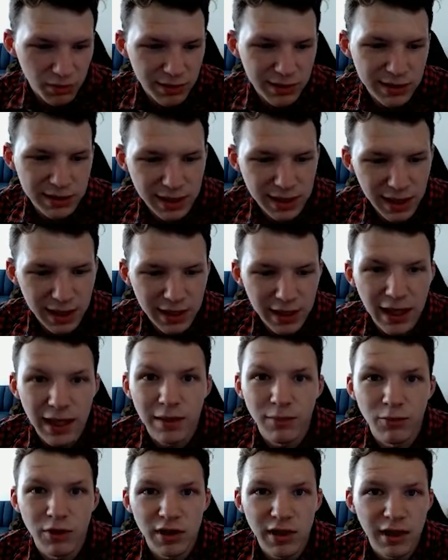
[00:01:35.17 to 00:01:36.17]
is not a game
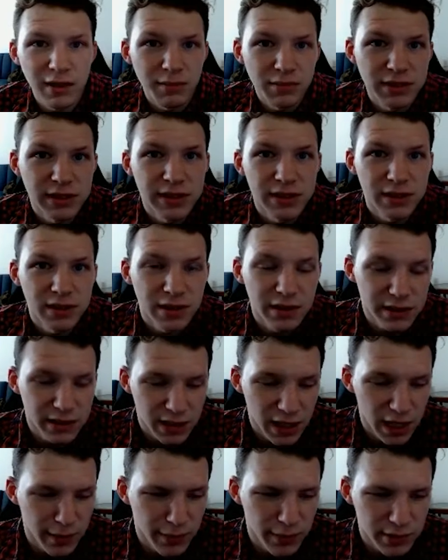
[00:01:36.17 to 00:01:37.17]
with aim assist on the
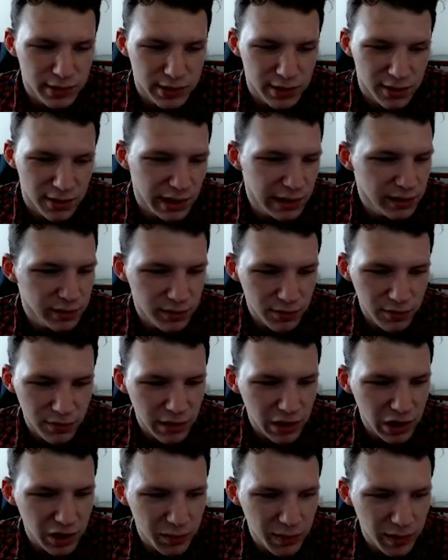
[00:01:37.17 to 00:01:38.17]
sniper, so that threw a
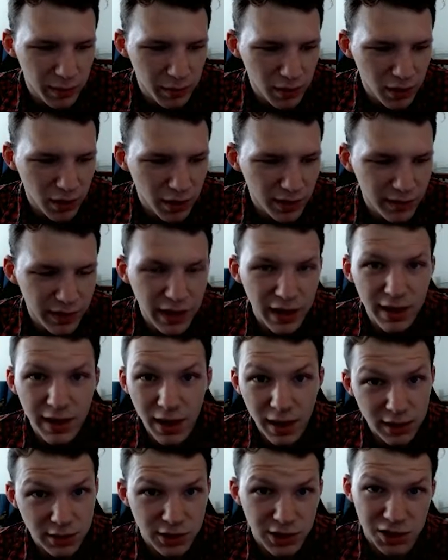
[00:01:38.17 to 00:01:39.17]
lot of people off. Now you
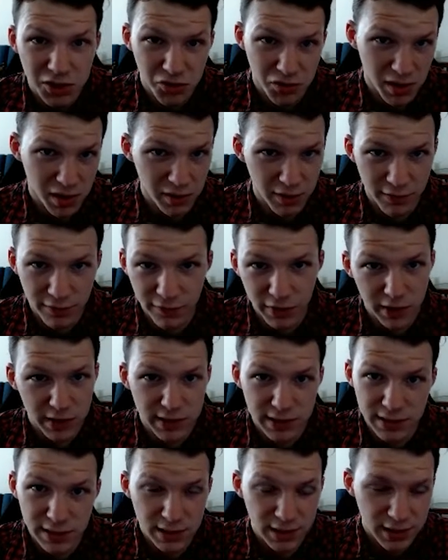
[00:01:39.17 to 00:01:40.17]
gotta change around your fucking
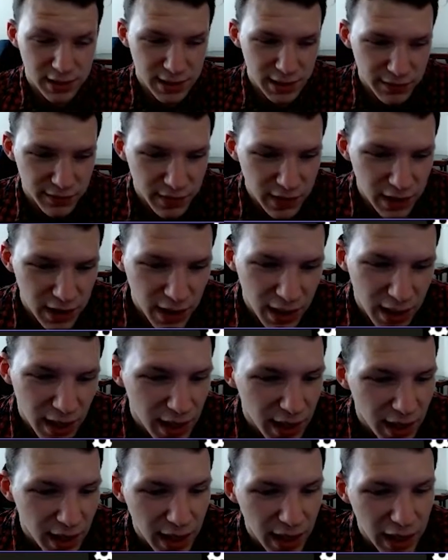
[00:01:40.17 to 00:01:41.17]
sensitivity,
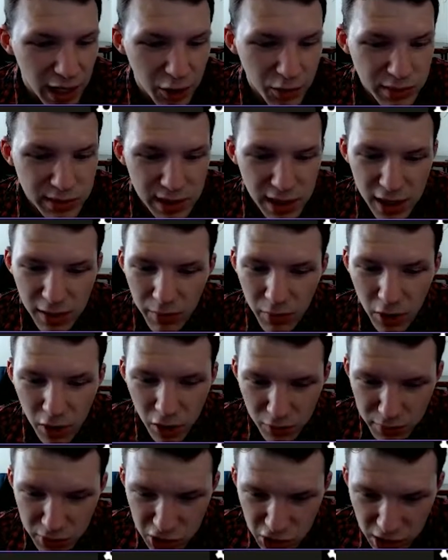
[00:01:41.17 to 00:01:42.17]
and it was a hit marker
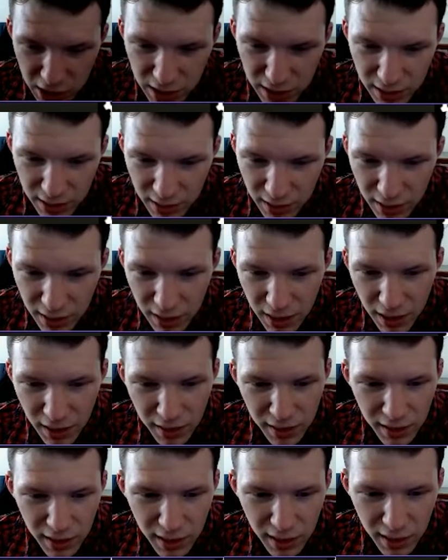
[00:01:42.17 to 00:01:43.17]
machine.
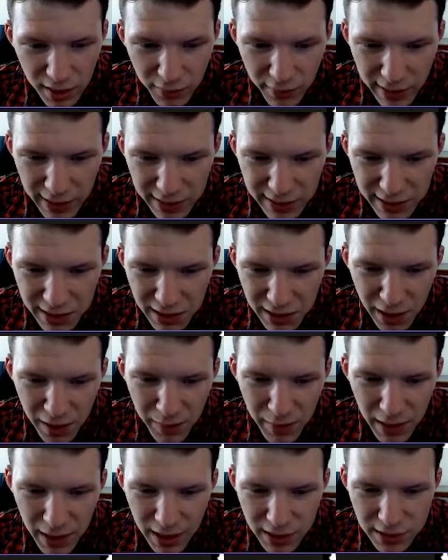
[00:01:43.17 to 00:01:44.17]
We got the
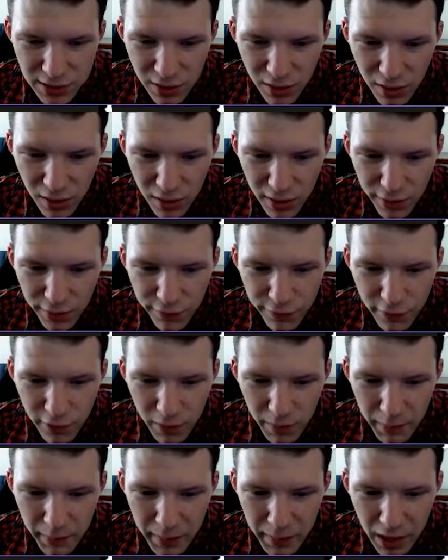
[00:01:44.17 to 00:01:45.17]
DBSR
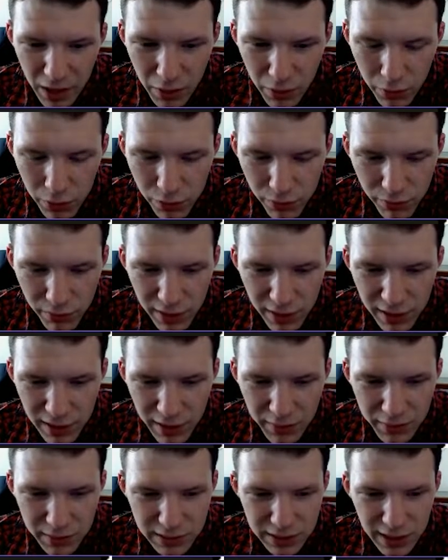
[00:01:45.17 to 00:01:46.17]
from BO3 that
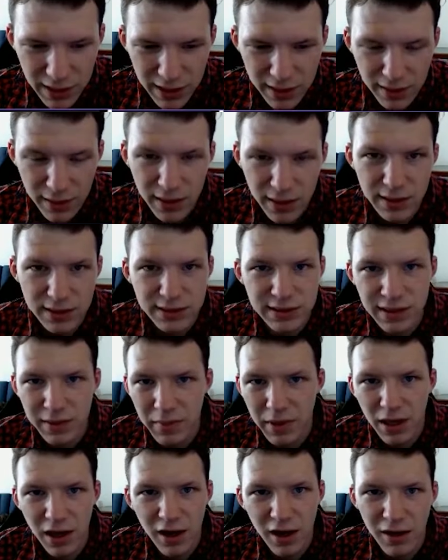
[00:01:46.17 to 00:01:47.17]
was like a
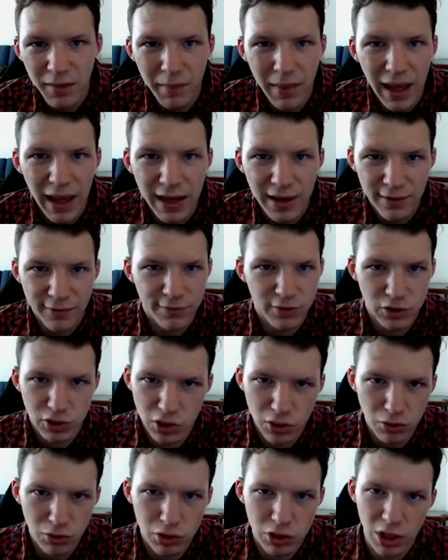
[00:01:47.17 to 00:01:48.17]
semi-automatic for
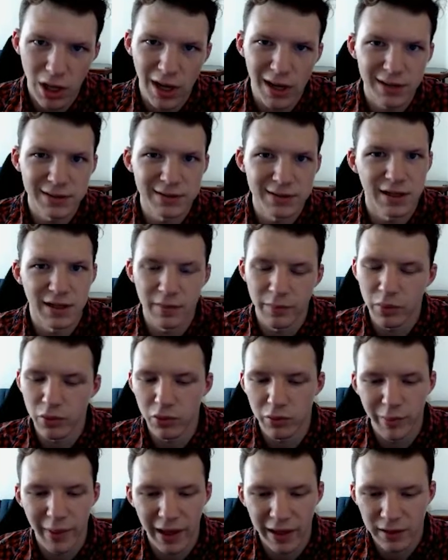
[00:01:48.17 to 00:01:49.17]
2 shots and then it pulled
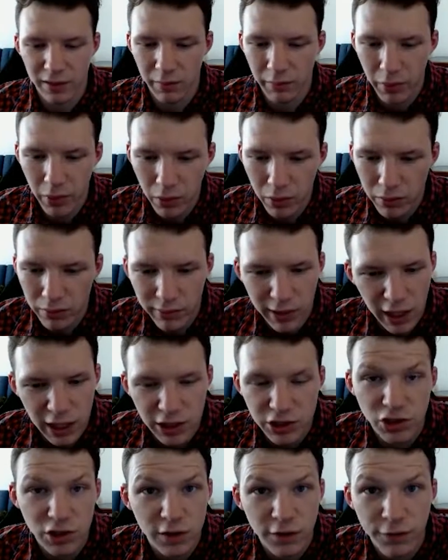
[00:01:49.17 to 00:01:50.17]
back the bolt. That's
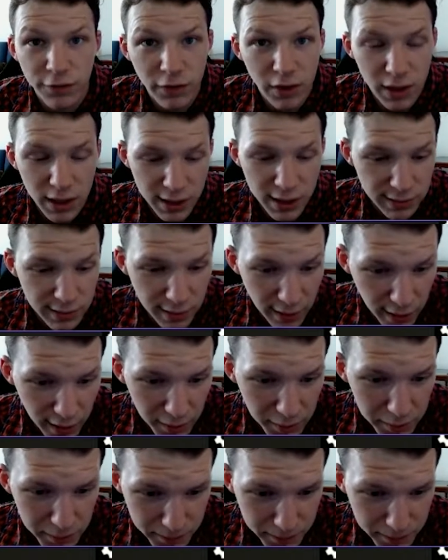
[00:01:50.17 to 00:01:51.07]
just fucking dumb.